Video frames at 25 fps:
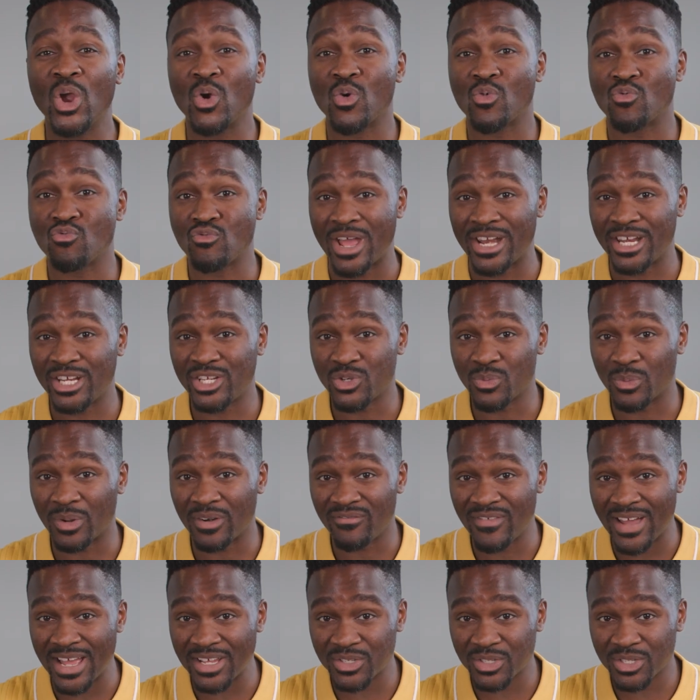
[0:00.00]
ready to
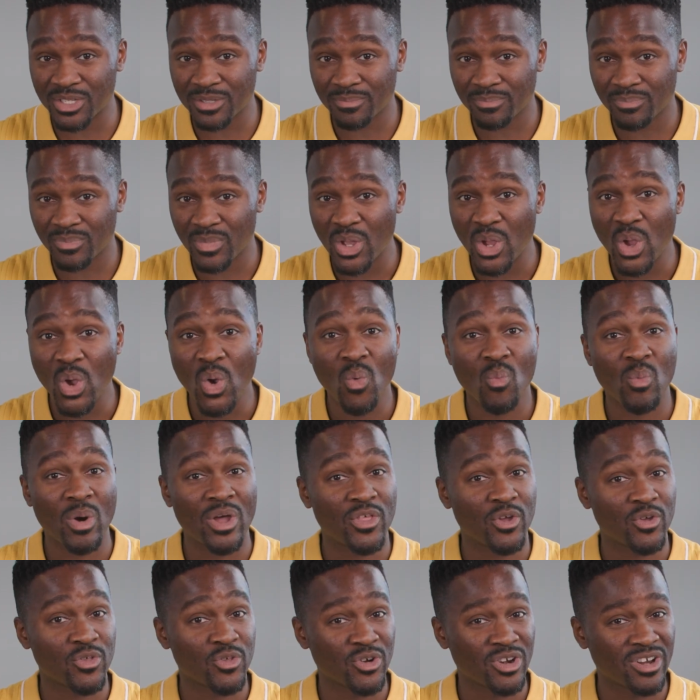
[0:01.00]
invest,
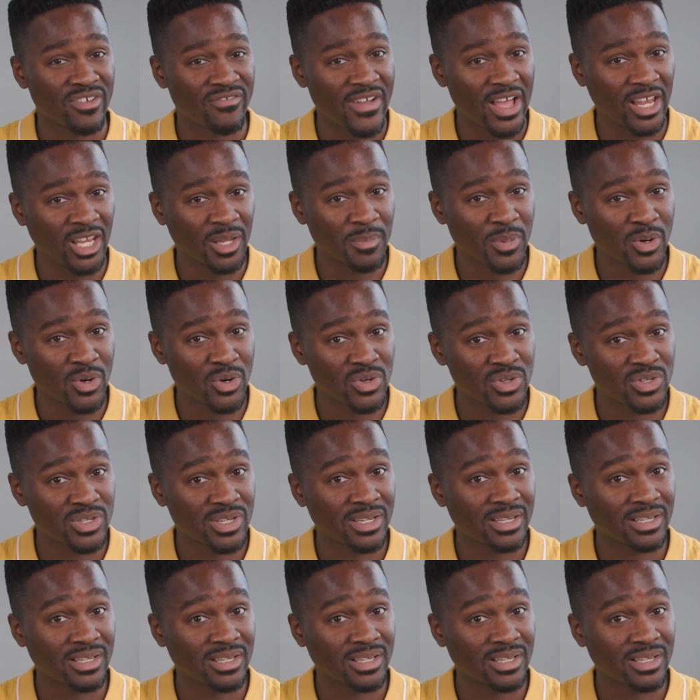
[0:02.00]
whether they're developers,